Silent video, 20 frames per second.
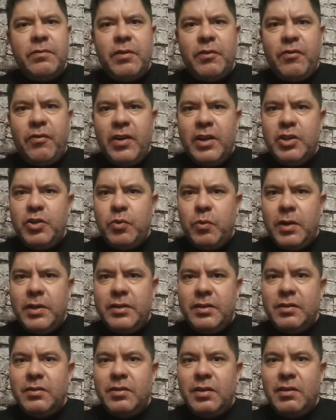the French
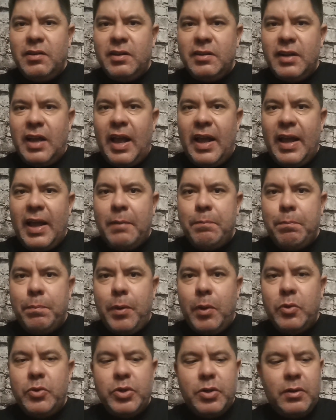wines until I had
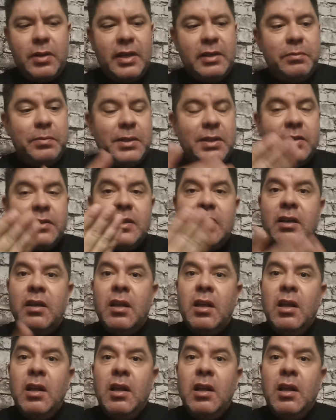Beaujolais, because